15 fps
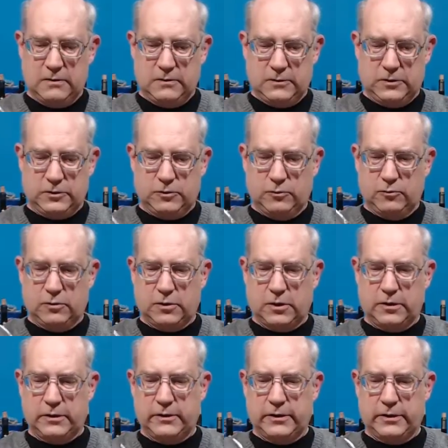screw it
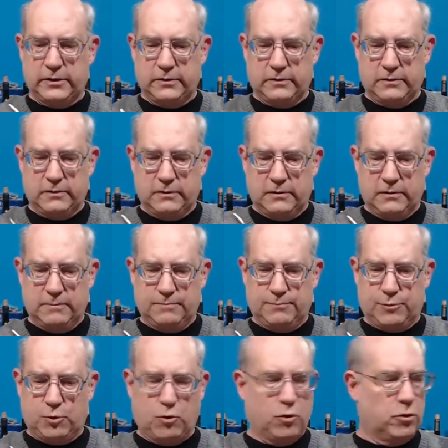onto the
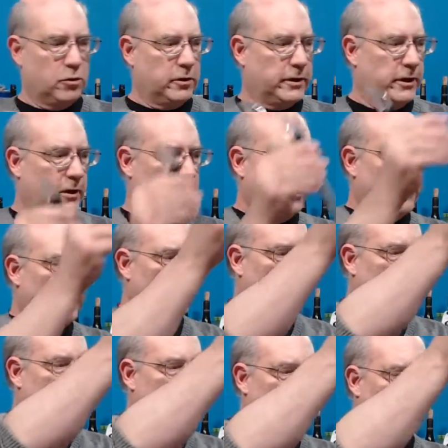pourer here, and then
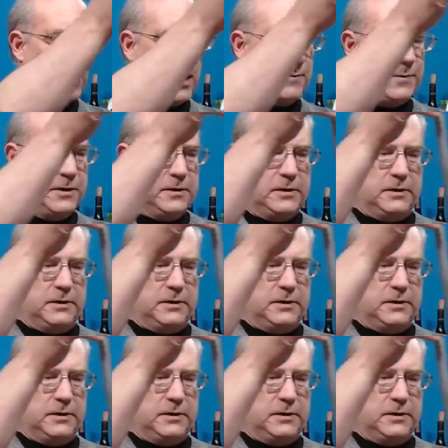we drop it